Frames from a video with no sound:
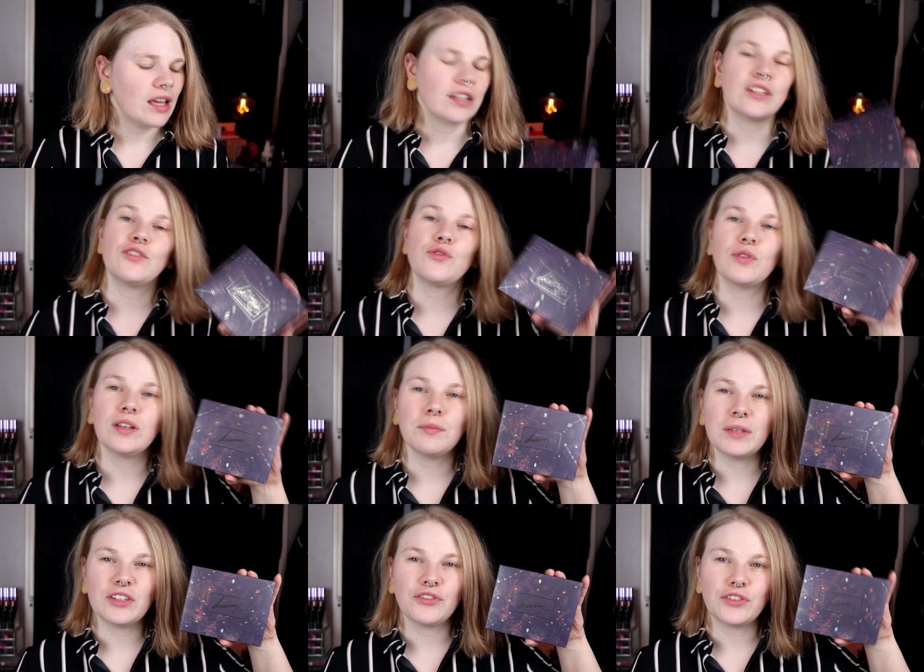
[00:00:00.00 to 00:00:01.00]
the
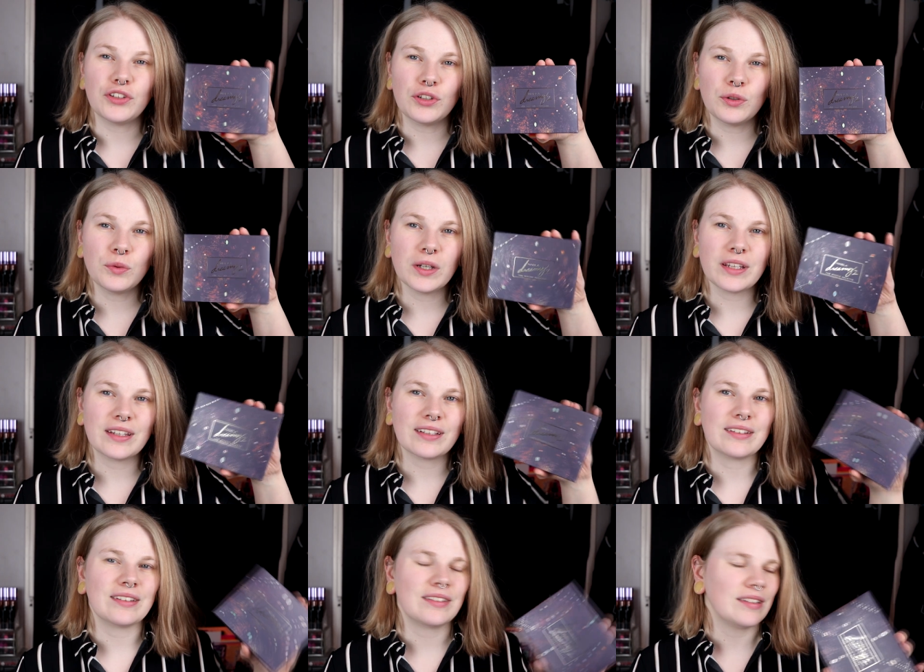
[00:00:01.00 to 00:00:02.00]
Dreamy 2.
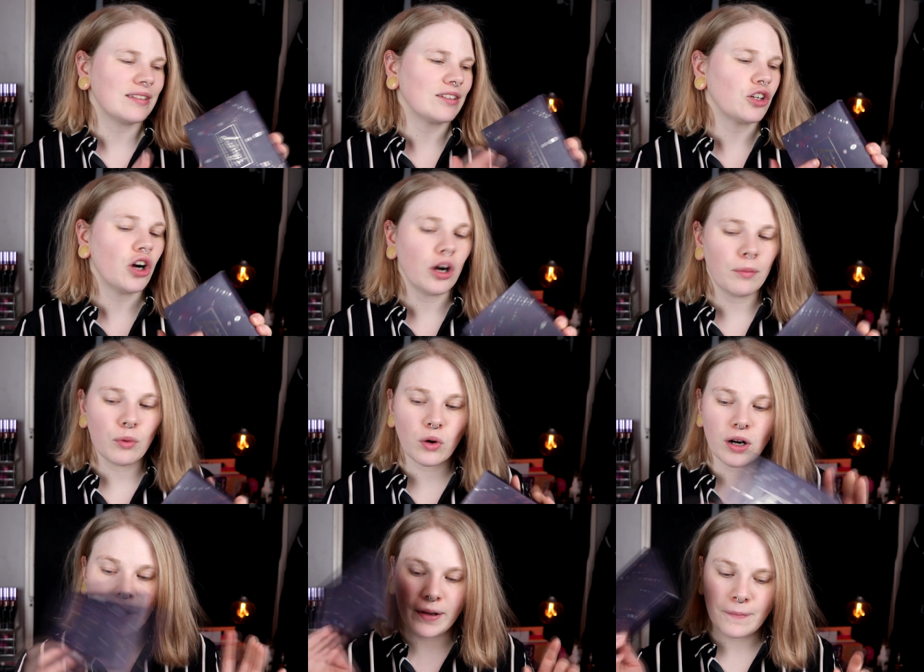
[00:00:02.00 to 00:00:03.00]
This is just the
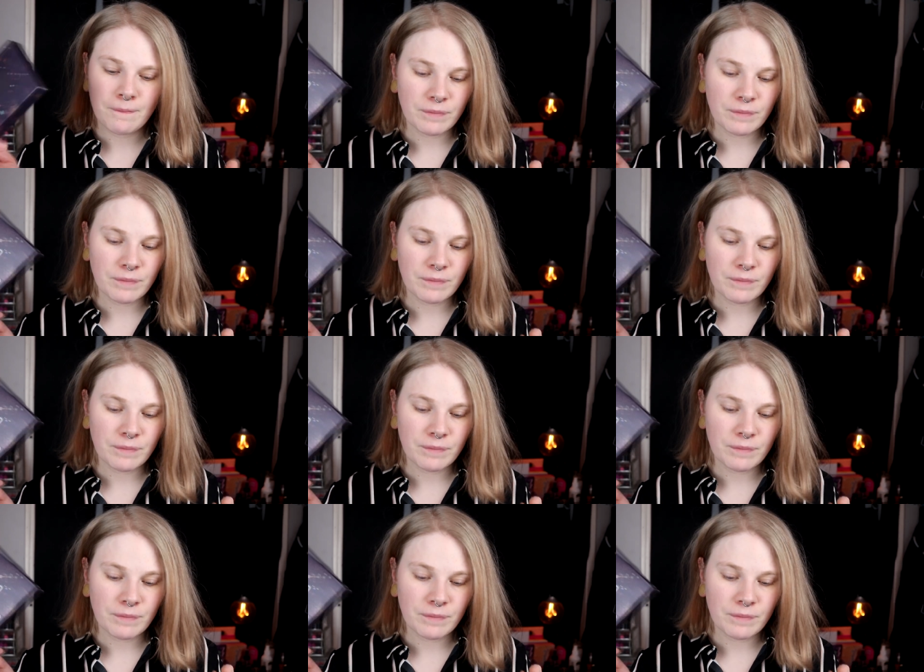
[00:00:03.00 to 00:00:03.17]
cardboard.